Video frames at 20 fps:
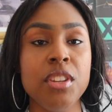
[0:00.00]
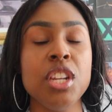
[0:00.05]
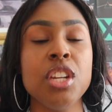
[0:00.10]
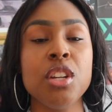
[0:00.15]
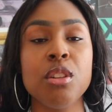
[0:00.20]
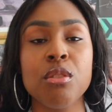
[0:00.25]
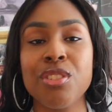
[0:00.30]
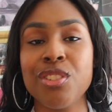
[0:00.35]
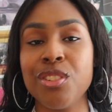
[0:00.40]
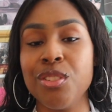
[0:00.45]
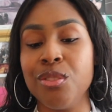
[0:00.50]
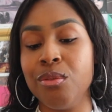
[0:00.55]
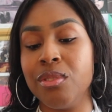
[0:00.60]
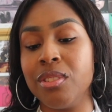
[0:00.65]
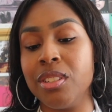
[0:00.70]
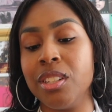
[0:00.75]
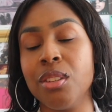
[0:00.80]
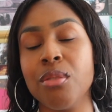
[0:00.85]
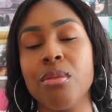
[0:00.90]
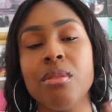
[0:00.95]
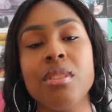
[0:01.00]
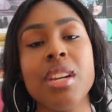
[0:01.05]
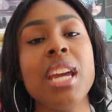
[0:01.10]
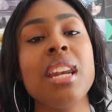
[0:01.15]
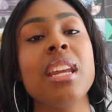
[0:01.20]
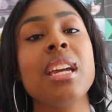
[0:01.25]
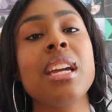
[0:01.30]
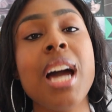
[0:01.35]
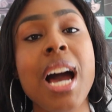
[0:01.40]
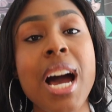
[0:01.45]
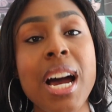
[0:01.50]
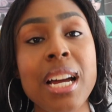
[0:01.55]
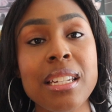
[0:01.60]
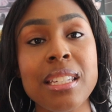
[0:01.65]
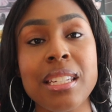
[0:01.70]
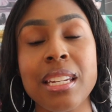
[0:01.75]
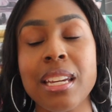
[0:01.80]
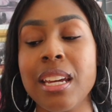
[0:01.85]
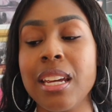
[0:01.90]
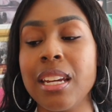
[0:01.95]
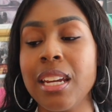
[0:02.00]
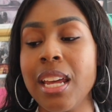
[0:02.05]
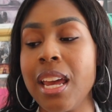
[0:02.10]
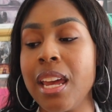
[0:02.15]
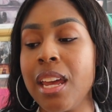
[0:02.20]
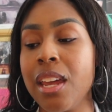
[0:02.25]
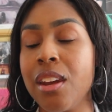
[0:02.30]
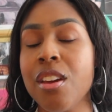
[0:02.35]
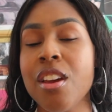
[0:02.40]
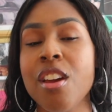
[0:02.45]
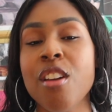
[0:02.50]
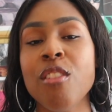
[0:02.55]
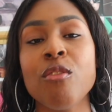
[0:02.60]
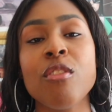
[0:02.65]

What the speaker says: video shoots and creating content and